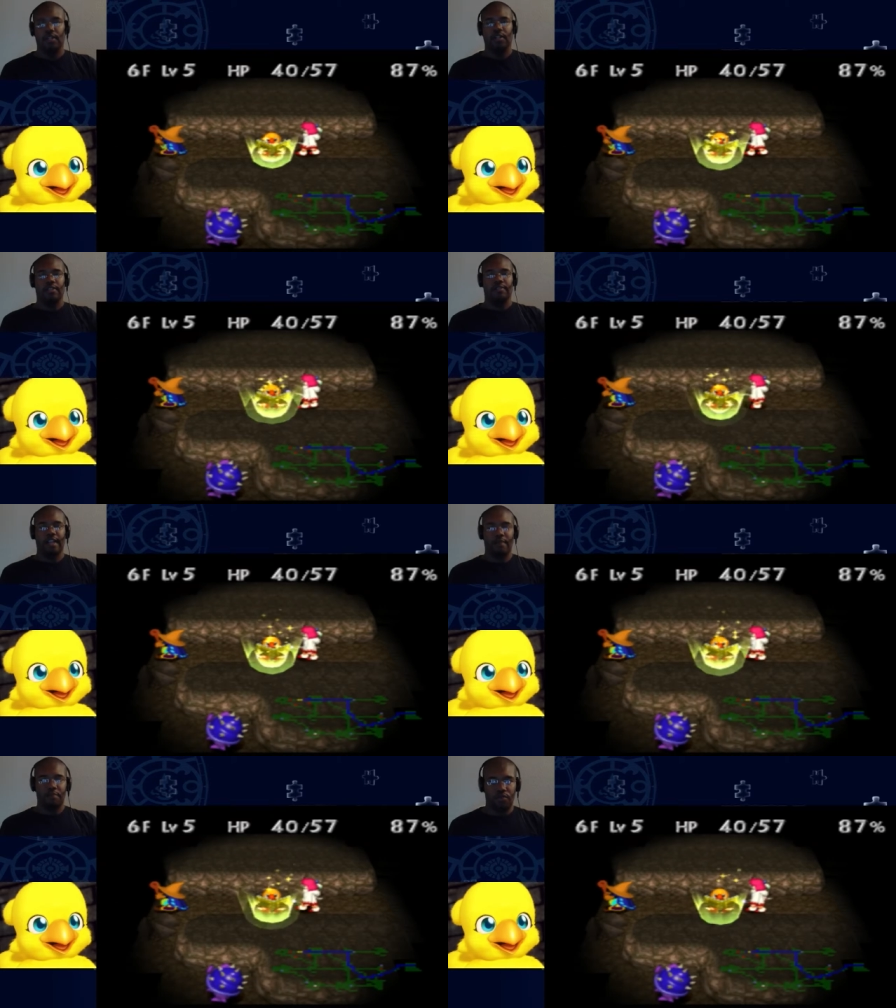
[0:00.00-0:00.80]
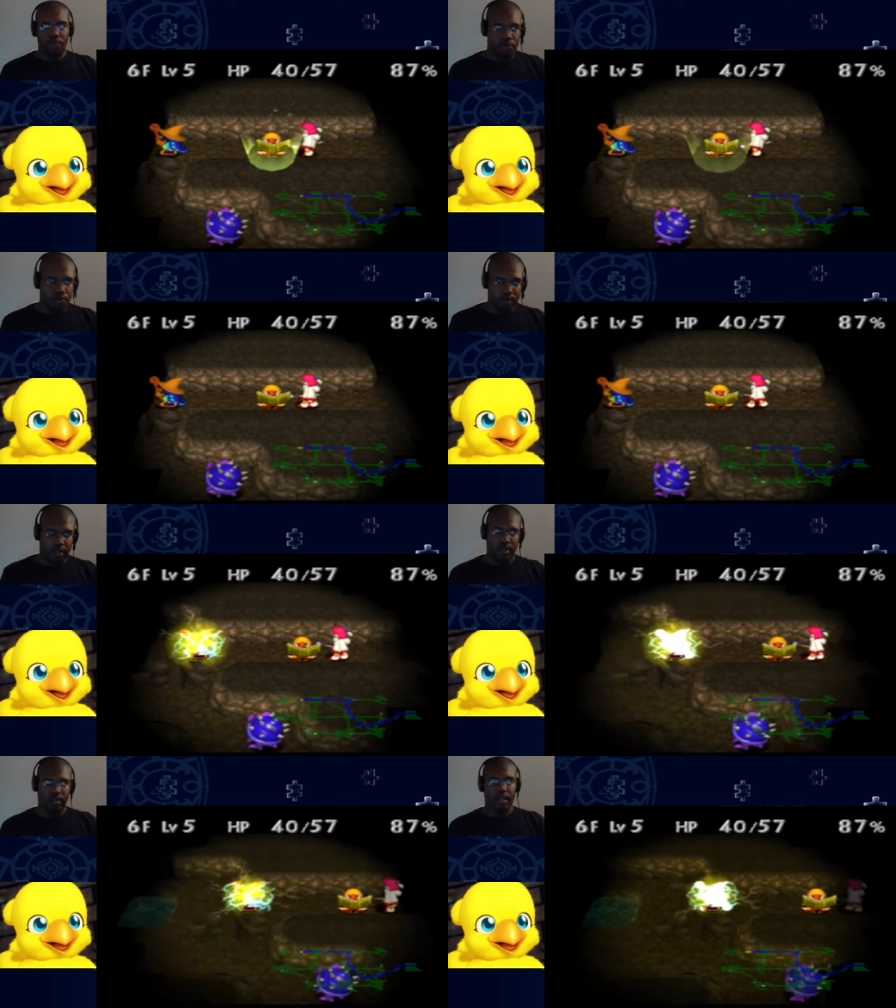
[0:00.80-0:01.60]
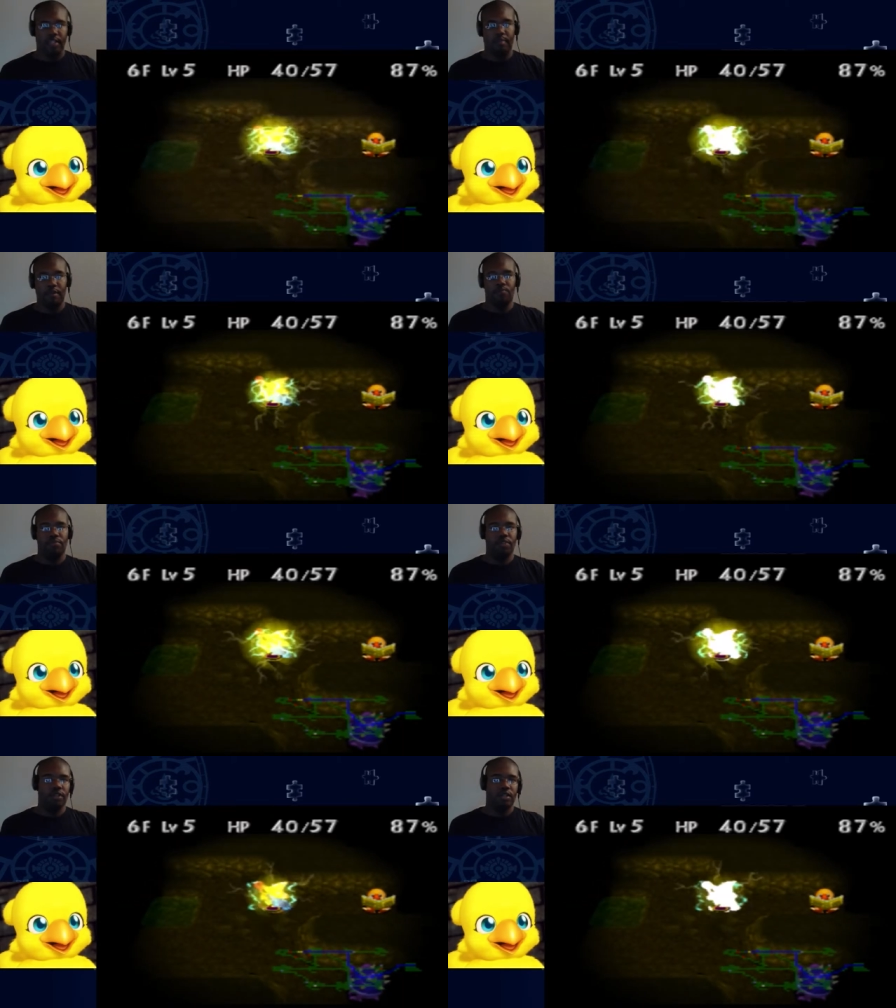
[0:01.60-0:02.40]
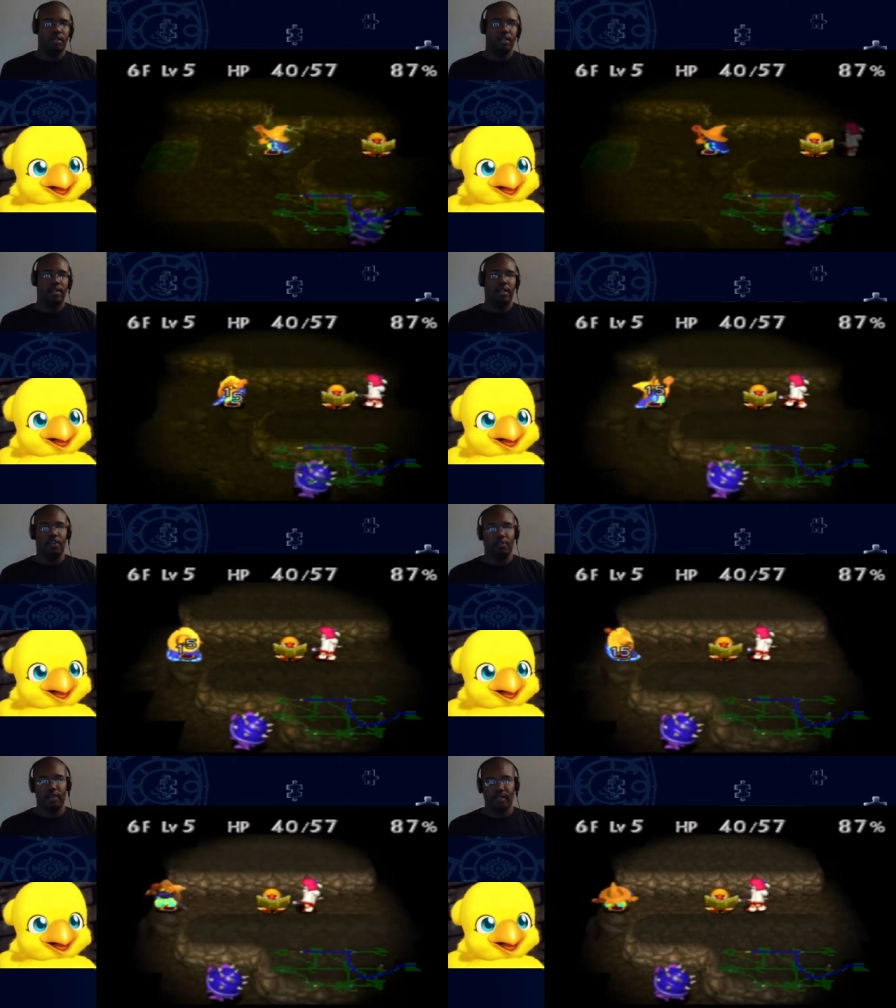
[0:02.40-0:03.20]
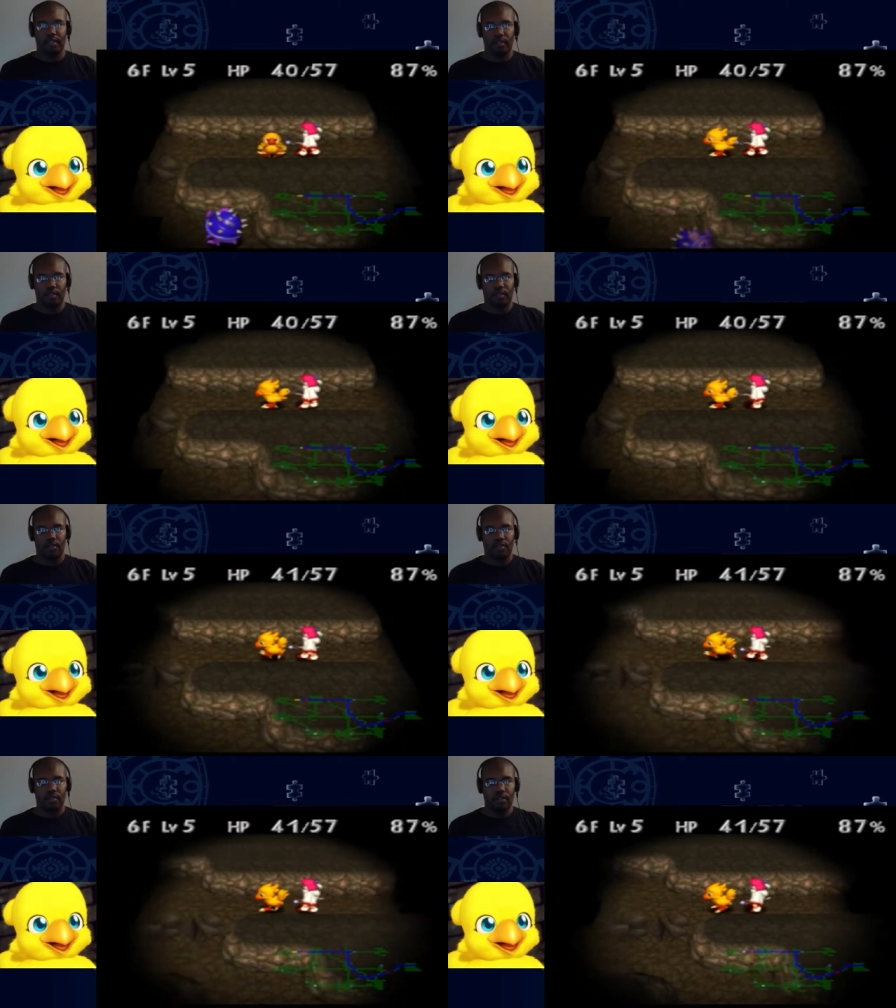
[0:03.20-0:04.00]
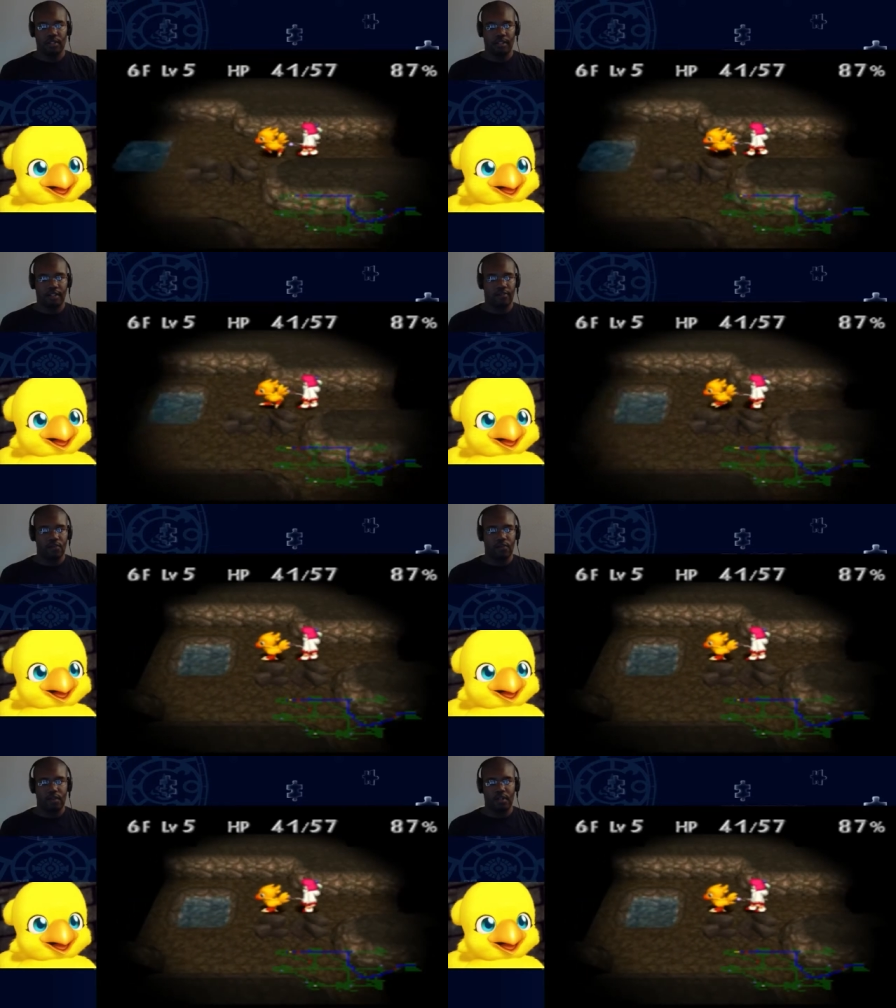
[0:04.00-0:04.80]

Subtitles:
Because every time you use a spell book, it increases its level.